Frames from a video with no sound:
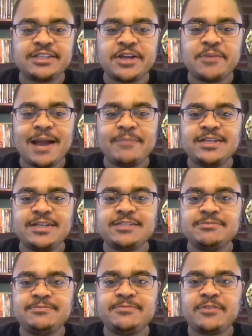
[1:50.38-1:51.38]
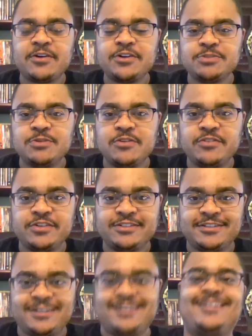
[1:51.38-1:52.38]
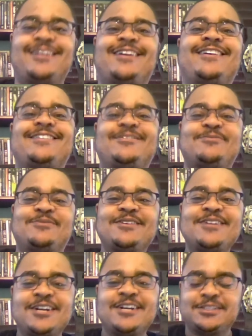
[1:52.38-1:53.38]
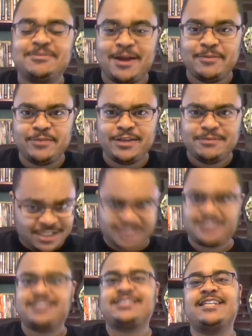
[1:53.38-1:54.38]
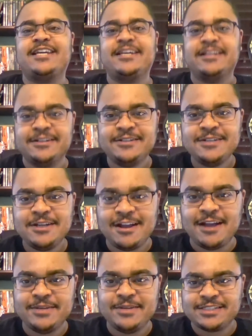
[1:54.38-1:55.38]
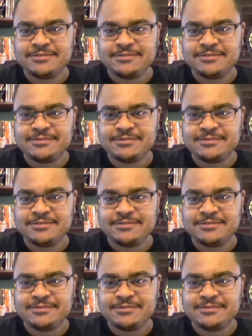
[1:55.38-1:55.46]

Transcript: there might be some furniture moving. Might be a misunderstanding. Might be